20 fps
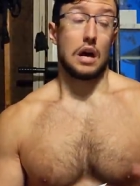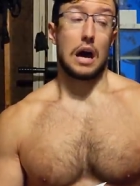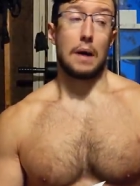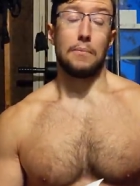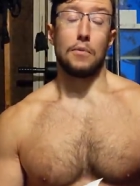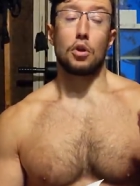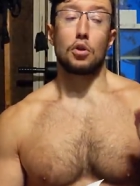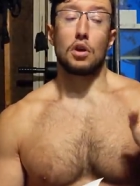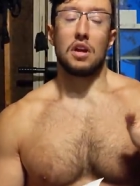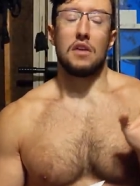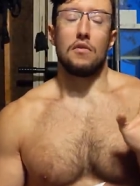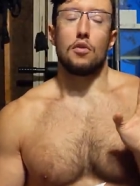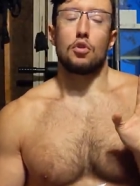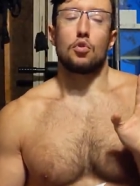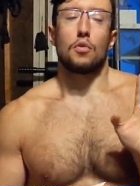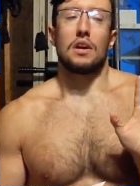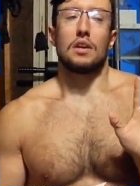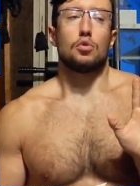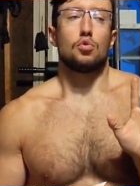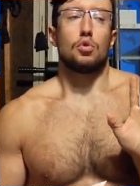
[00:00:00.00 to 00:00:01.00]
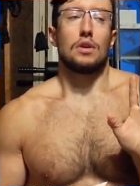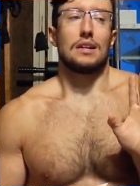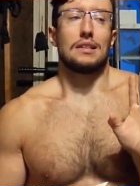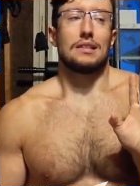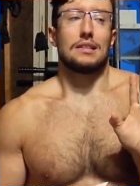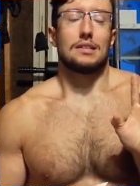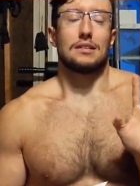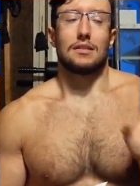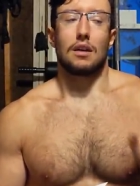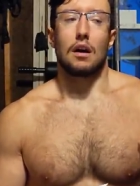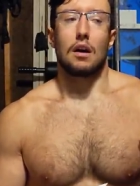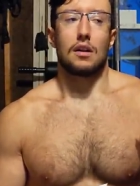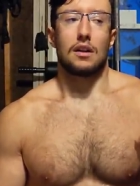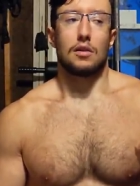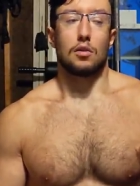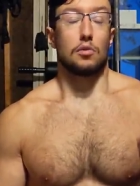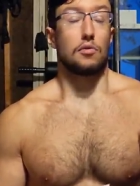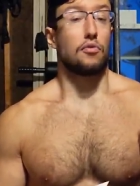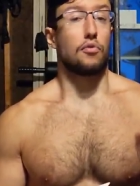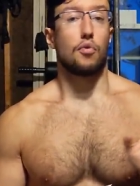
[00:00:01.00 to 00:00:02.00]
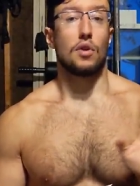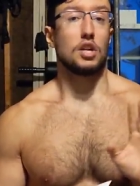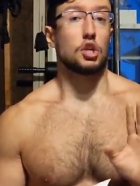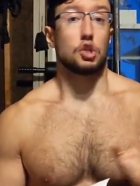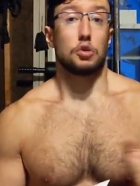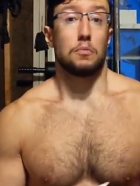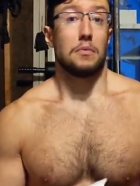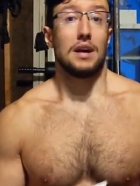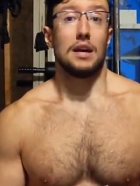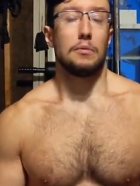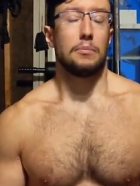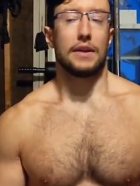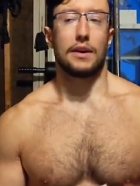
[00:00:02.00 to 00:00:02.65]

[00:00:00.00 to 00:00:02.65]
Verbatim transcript: I'm not even going to get started on French men,